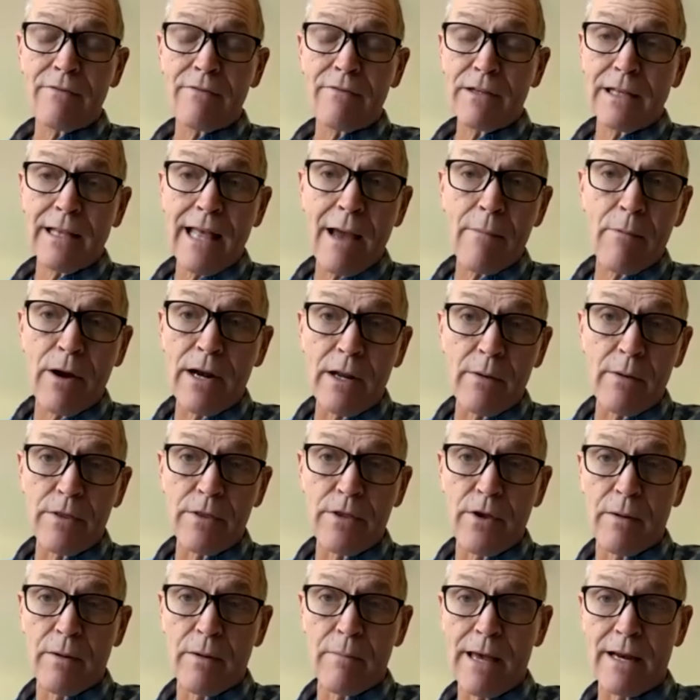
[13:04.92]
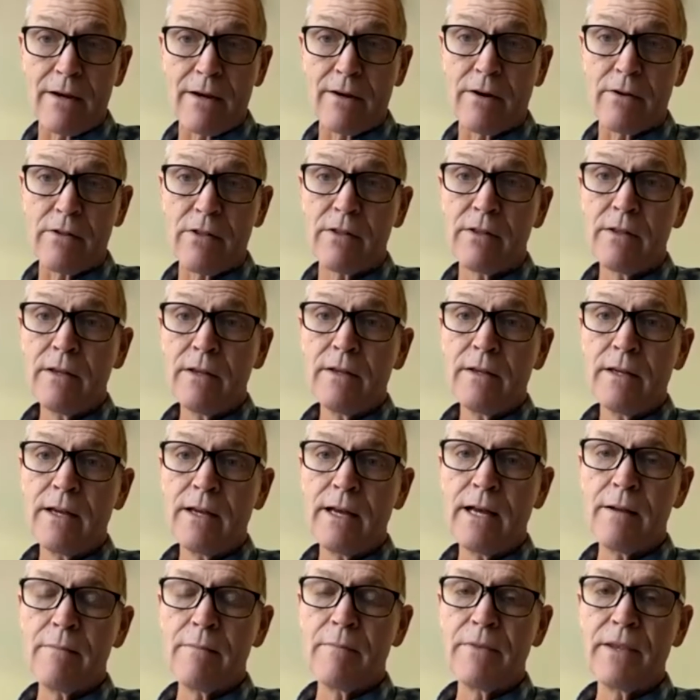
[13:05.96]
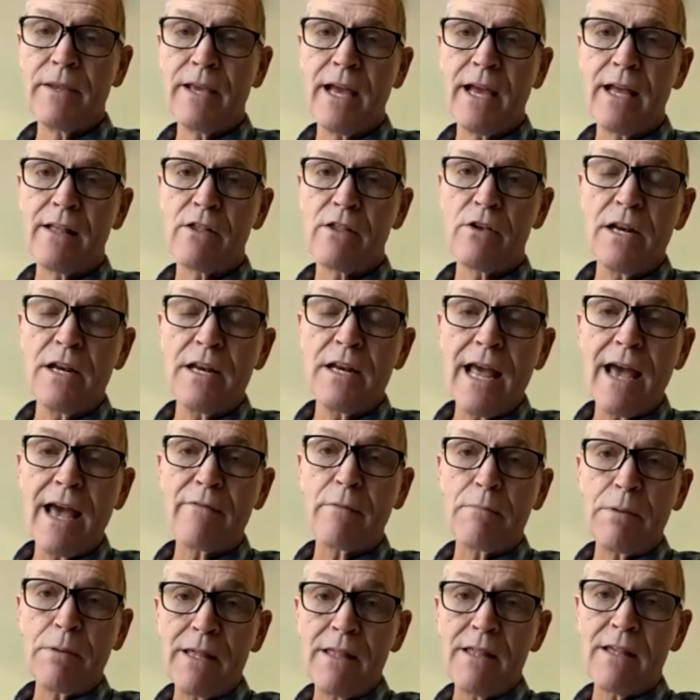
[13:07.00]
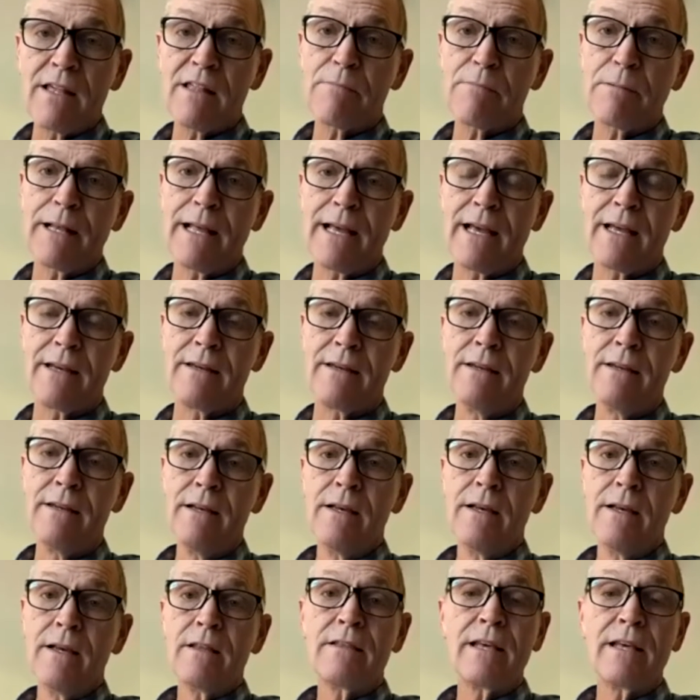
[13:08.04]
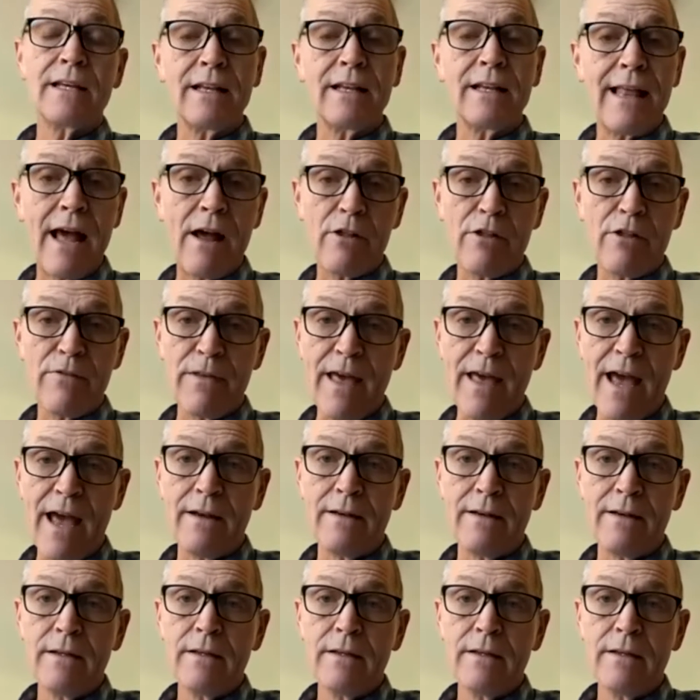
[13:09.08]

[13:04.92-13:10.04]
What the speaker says: collaborating with your competitors. And so you need to have a business plan that allows for that.